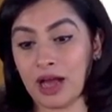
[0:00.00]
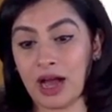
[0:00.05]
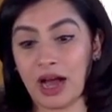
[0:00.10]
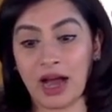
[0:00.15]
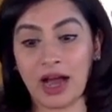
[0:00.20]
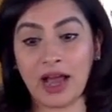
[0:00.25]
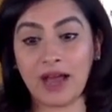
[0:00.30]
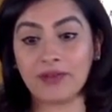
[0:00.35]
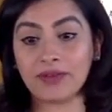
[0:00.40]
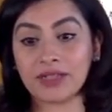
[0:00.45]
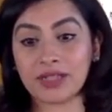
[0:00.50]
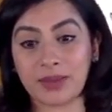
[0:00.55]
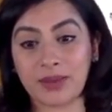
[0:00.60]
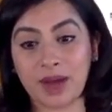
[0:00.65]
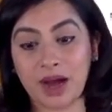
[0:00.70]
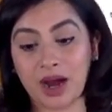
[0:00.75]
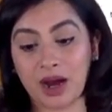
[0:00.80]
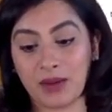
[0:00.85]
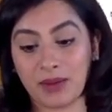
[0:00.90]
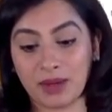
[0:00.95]
I haven't done
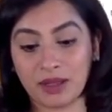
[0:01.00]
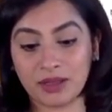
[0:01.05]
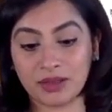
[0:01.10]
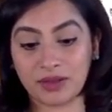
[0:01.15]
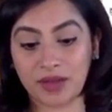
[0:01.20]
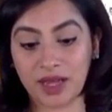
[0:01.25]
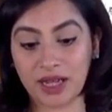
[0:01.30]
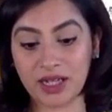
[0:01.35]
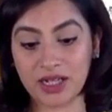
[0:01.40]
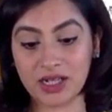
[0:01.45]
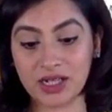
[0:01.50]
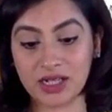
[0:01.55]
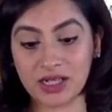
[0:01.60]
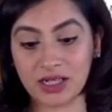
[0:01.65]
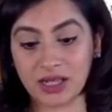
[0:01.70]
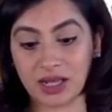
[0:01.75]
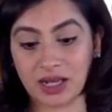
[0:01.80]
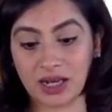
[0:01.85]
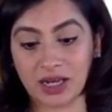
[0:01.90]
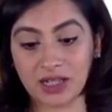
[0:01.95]
my eyebrows for
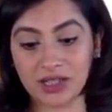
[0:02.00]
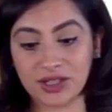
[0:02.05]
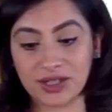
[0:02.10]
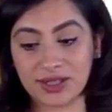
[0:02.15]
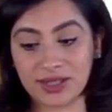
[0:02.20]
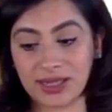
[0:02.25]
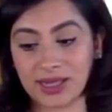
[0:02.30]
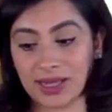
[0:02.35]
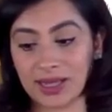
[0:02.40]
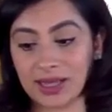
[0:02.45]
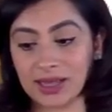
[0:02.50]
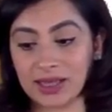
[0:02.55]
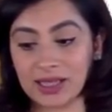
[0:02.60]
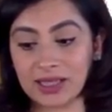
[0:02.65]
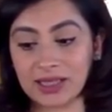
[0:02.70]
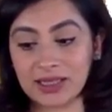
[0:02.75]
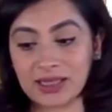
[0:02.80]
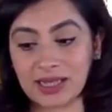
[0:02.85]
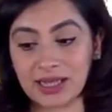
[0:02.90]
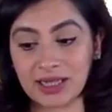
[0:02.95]
ages, and I just think
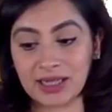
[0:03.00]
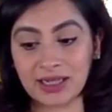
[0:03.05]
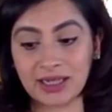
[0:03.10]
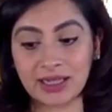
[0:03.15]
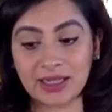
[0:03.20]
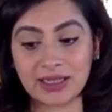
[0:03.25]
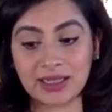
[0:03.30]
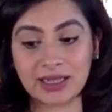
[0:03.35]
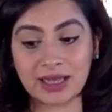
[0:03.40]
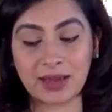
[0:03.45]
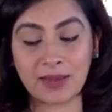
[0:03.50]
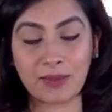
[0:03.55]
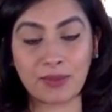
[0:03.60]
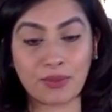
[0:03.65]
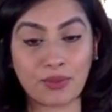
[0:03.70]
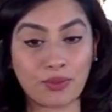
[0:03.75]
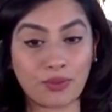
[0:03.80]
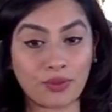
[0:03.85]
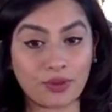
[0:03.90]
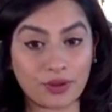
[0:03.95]
that it is
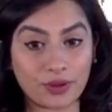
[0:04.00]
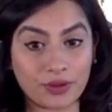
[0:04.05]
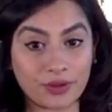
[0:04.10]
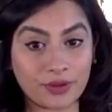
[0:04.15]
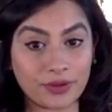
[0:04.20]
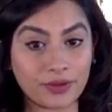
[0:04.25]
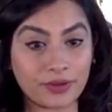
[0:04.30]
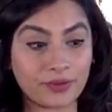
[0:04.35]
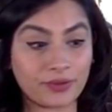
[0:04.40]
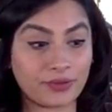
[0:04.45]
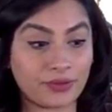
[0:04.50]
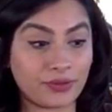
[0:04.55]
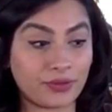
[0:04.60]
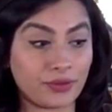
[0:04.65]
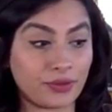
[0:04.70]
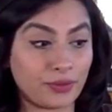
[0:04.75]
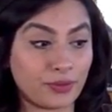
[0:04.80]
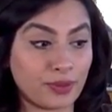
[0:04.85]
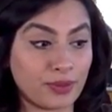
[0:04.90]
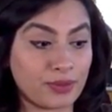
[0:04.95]
important
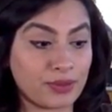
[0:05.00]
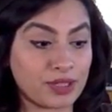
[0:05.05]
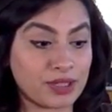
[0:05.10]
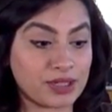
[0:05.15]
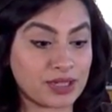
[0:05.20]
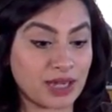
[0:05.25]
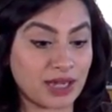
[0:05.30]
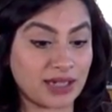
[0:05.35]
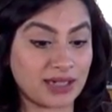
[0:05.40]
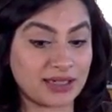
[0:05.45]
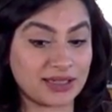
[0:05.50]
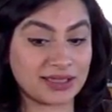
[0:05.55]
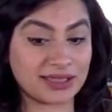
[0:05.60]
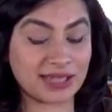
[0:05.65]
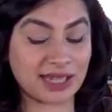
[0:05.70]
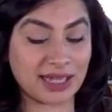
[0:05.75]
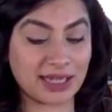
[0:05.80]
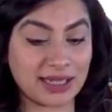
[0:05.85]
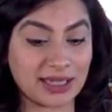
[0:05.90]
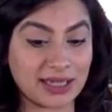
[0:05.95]
for women to
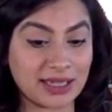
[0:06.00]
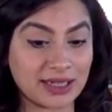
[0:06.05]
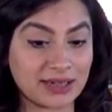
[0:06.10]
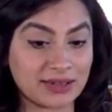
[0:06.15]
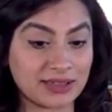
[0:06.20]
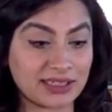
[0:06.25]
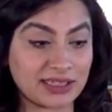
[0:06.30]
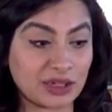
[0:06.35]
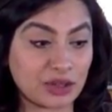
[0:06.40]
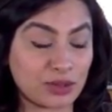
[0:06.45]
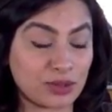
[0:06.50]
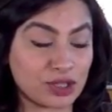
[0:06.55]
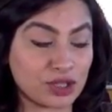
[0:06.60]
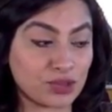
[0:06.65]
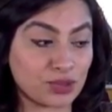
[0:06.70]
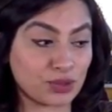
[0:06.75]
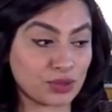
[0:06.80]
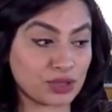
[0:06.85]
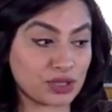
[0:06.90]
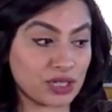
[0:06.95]
understand that there is so
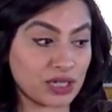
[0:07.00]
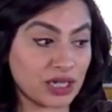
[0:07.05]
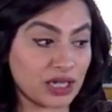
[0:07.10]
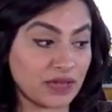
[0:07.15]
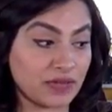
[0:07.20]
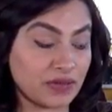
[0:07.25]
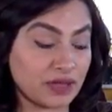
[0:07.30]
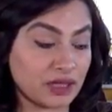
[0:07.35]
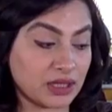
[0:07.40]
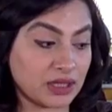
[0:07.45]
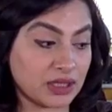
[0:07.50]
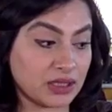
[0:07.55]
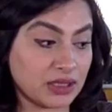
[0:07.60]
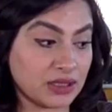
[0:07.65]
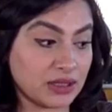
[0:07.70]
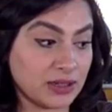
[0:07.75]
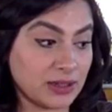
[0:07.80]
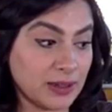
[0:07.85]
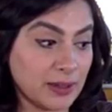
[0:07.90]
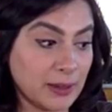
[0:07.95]
much more to life
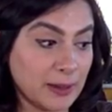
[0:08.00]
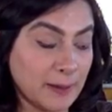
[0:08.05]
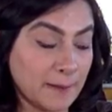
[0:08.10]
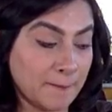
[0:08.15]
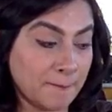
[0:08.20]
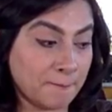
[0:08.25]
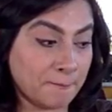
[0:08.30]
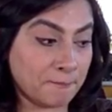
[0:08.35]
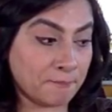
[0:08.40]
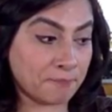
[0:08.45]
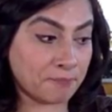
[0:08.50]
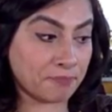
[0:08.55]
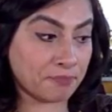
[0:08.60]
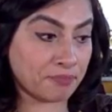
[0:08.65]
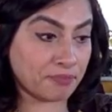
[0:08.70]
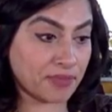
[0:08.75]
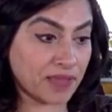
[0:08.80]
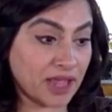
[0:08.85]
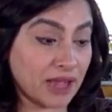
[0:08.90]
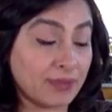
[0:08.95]
than...
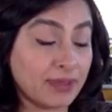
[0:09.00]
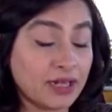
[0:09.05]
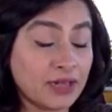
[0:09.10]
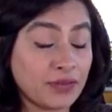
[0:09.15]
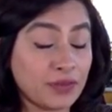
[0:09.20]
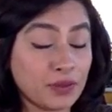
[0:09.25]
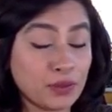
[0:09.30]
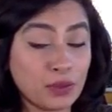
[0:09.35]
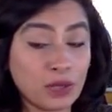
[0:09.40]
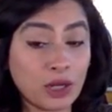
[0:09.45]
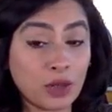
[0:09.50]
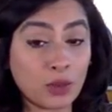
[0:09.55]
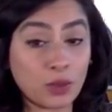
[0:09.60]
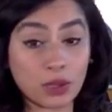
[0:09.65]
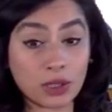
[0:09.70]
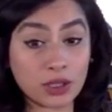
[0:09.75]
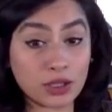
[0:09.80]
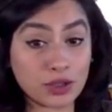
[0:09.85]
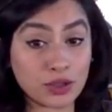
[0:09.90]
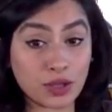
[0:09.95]
I mean, if you
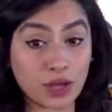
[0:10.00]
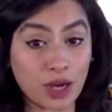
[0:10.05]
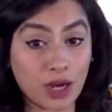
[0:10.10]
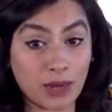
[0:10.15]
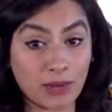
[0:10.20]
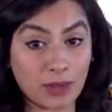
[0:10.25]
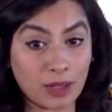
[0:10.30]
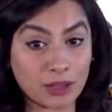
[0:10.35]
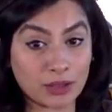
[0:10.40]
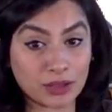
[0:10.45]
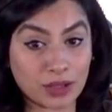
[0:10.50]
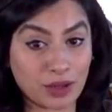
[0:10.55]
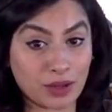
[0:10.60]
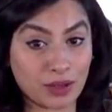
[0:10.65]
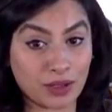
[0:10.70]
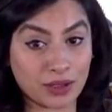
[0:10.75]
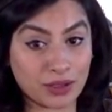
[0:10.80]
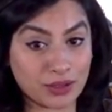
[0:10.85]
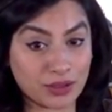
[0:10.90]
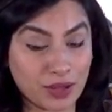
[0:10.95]
want to do your eyebrows, go
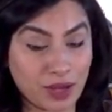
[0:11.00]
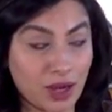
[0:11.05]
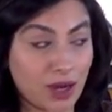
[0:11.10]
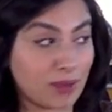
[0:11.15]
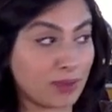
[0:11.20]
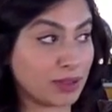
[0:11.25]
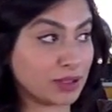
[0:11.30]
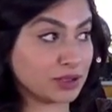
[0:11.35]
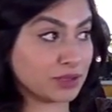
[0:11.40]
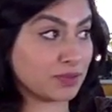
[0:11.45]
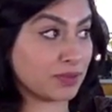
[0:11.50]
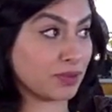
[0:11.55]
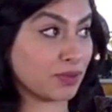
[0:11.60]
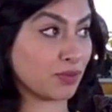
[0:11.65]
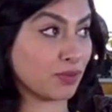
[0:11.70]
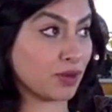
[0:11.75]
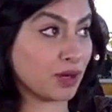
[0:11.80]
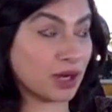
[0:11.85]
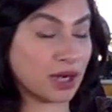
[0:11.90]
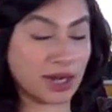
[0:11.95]
ahead and do your eyebrows,
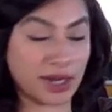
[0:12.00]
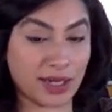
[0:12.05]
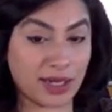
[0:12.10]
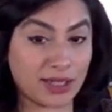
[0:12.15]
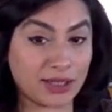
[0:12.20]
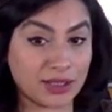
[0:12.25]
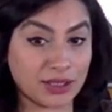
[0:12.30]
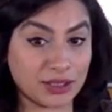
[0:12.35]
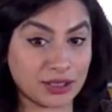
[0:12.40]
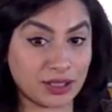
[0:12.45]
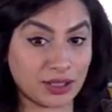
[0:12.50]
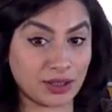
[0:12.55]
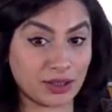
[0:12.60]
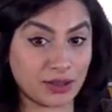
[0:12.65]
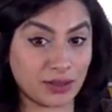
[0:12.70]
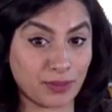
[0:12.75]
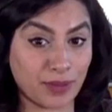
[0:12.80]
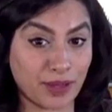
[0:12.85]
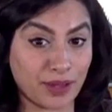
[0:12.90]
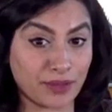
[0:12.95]
but what an
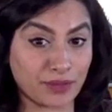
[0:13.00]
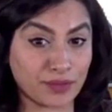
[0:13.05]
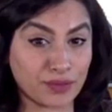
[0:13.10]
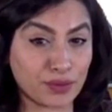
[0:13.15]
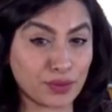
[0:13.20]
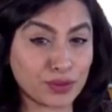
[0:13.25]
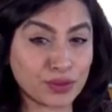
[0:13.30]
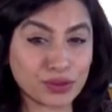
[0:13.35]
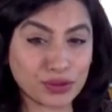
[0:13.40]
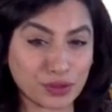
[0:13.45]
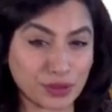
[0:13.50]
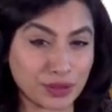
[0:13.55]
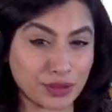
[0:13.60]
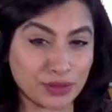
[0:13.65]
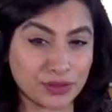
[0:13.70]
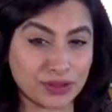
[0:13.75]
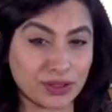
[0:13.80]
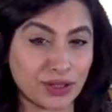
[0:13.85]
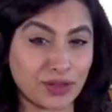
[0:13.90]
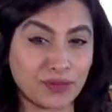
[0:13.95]
unnecessary way of torturing
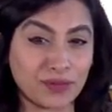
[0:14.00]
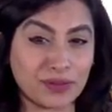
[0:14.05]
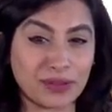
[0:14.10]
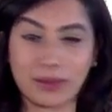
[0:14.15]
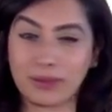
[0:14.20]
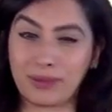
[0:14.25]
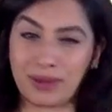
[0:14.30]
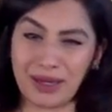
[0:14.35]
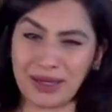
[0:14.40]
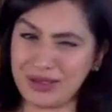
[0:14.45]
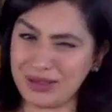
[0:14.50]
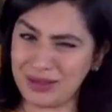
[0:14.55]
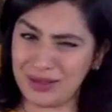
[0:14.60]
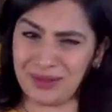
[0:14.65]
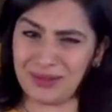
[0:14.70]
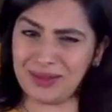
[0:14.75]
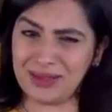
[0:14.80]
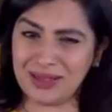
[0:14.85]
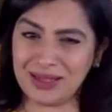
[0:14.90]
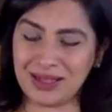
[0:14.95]
yourself. Like, why are you
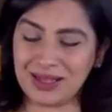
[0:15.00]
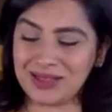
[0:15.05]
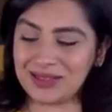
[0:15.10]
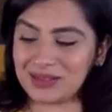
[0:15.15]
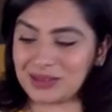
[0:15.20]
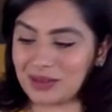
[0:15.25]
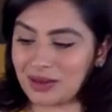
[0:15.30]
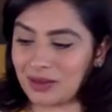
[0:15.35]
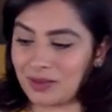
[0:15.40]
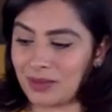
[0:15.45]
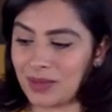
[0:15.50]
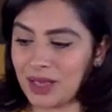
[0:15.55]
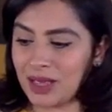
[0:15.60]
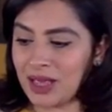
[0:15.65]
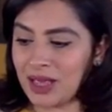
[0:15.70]
doing that stuff?